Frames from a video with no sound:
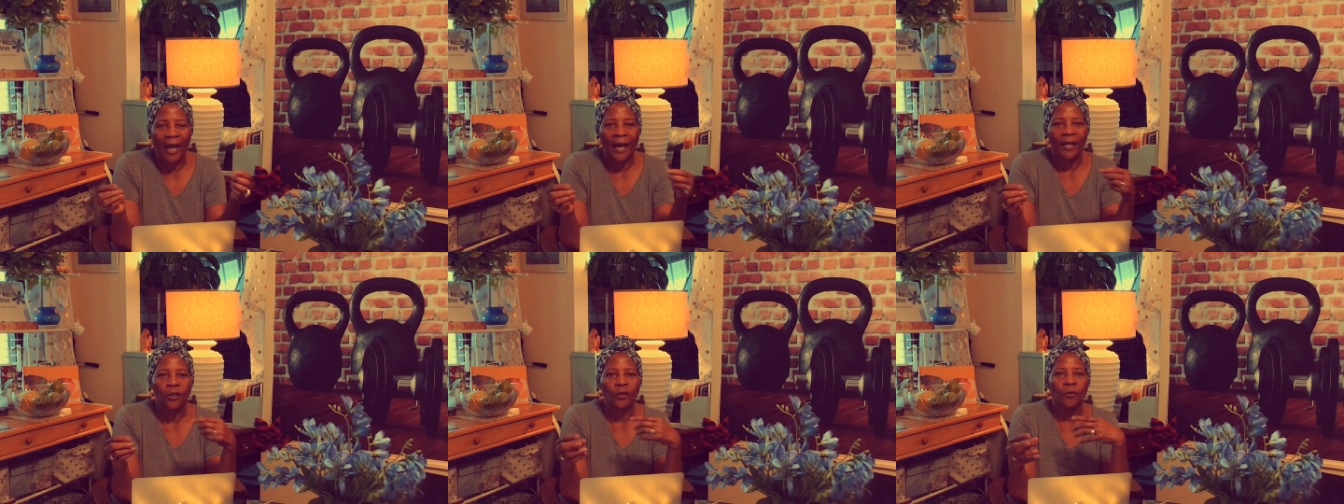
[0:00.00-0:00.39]

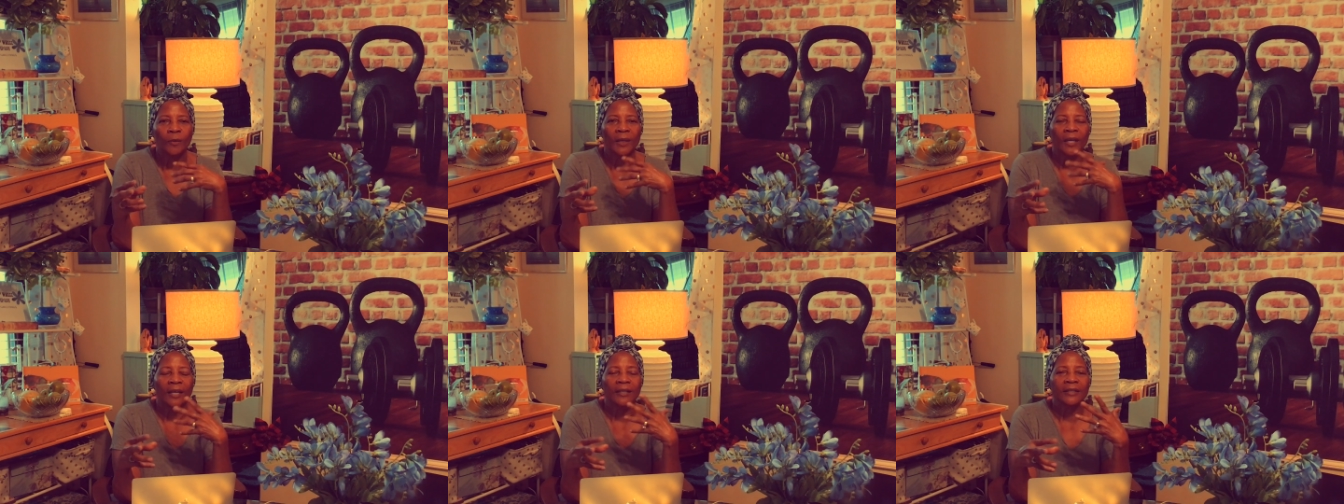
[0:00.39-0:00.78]
and you
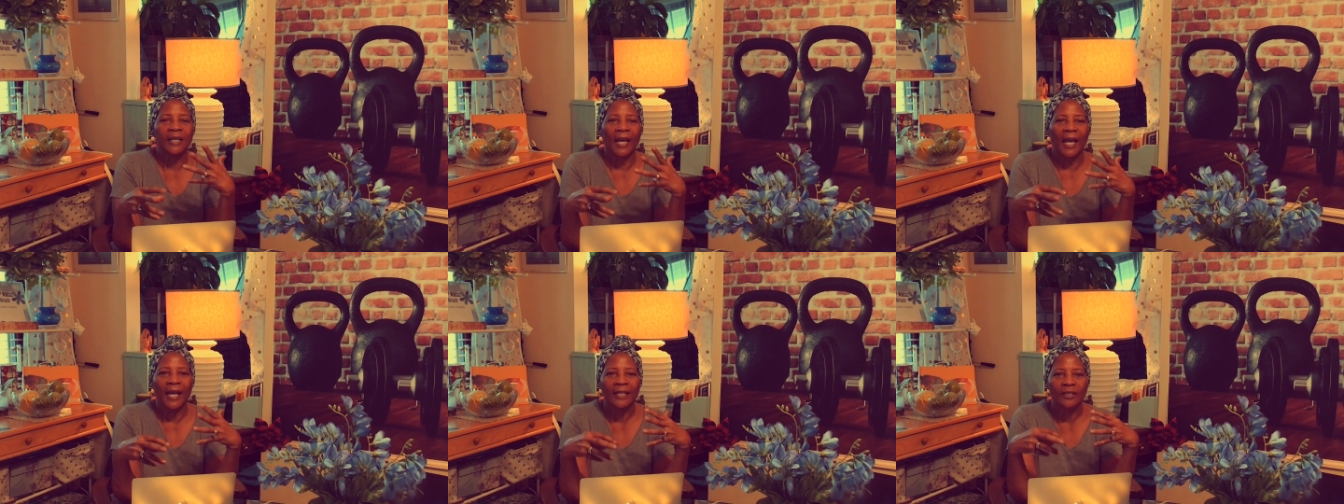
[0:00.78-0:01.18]
begin
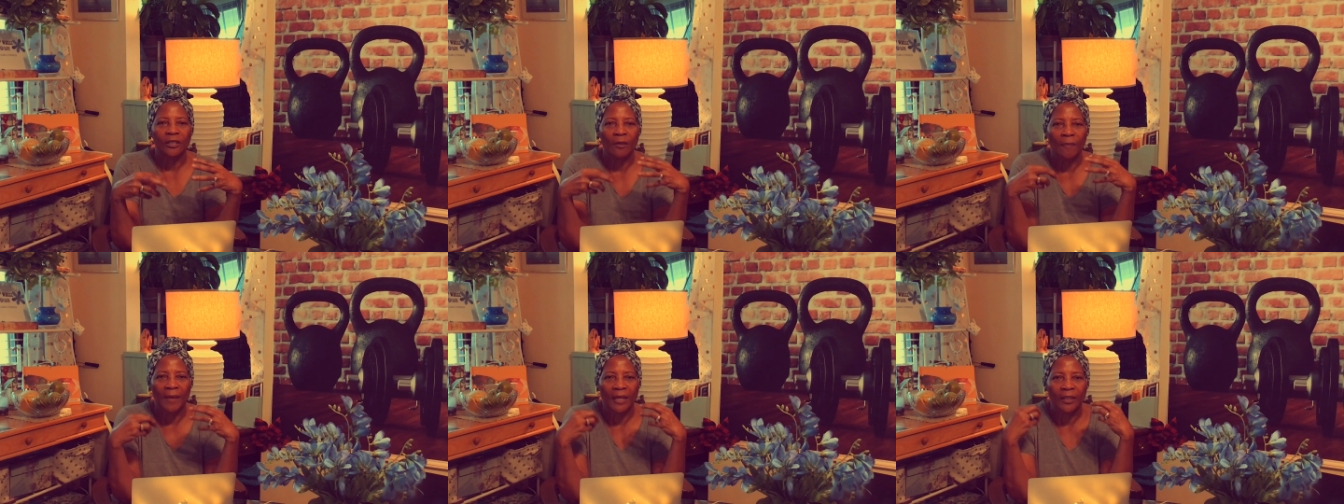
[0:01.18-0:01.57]
to
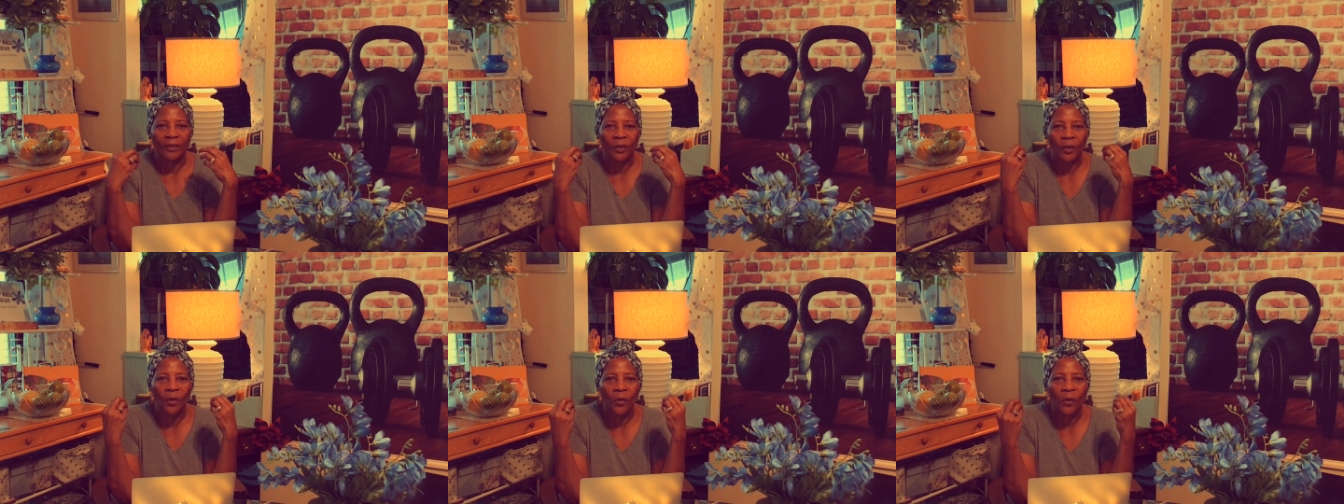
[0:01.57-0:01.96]
estimate it
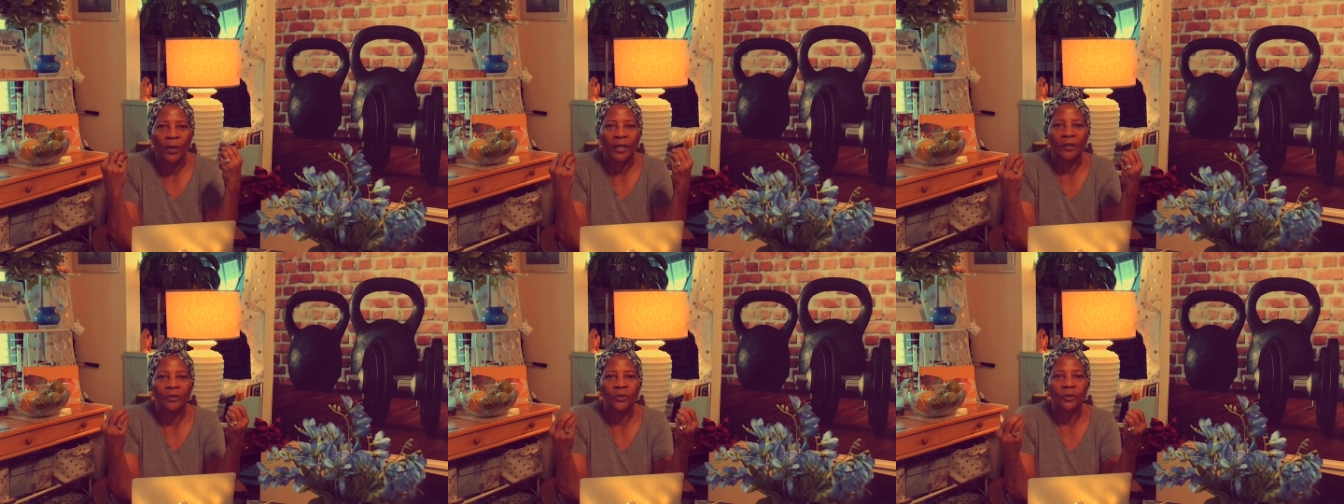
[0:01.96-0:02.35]

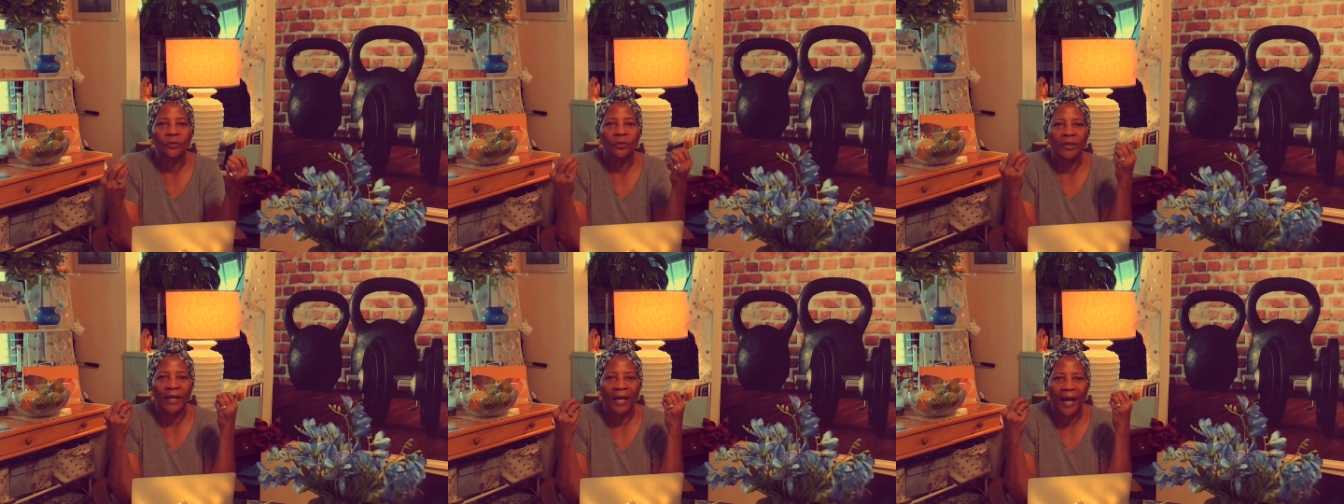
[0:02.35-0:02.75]
according to
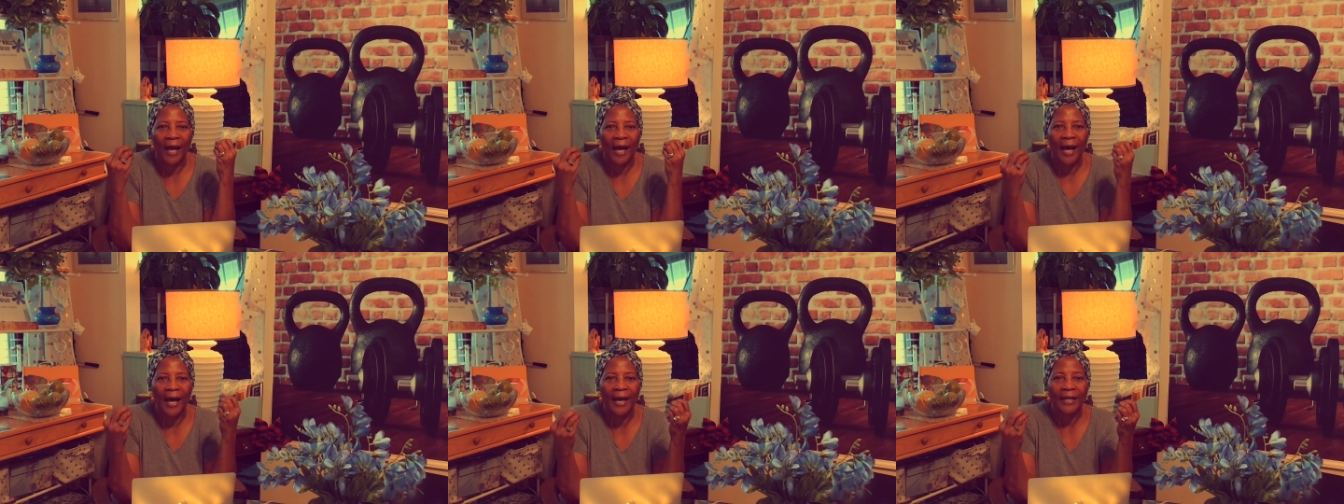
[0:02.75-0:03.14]
the
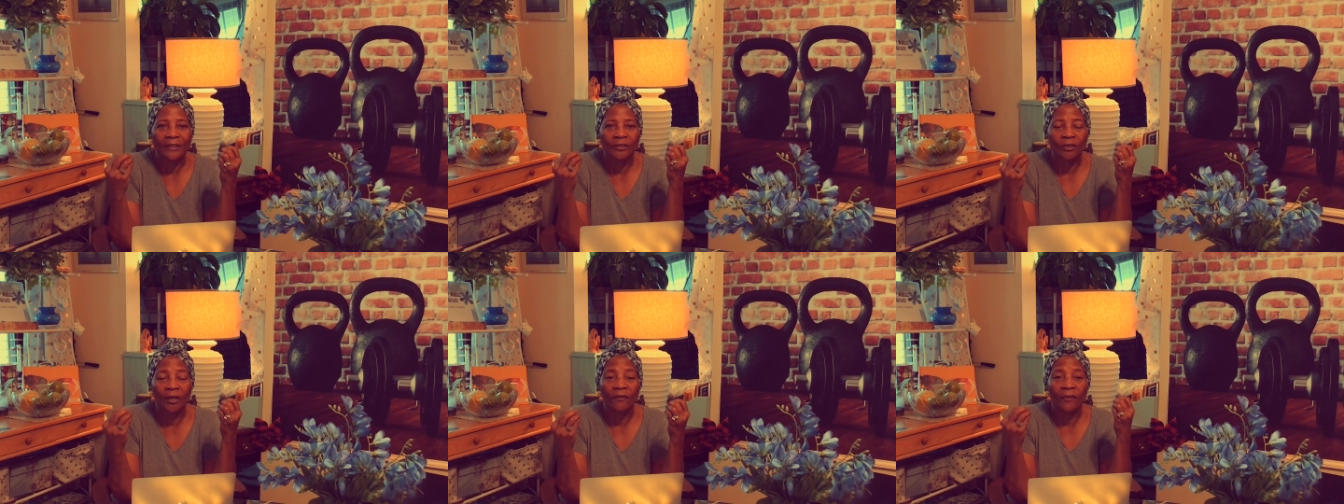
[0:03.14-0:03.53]

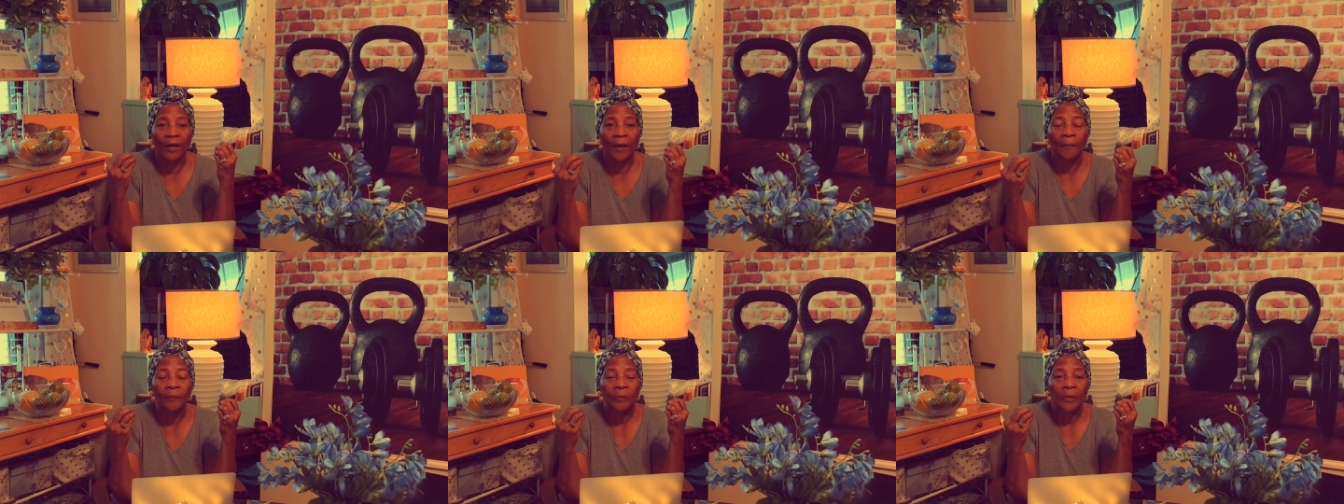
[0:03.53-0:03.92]
eyes of
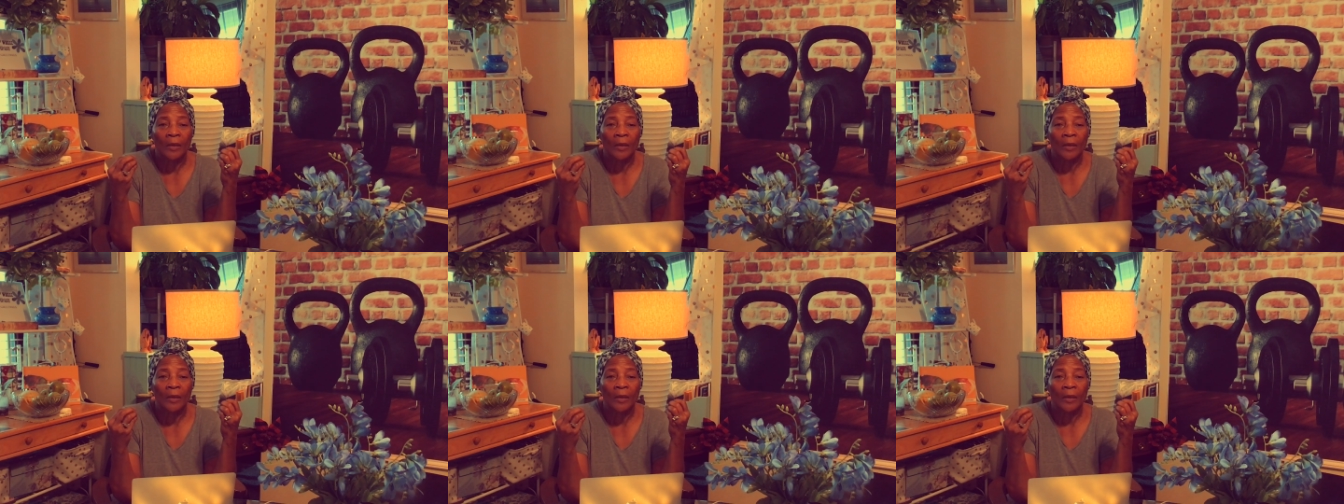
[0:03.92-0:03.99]
a,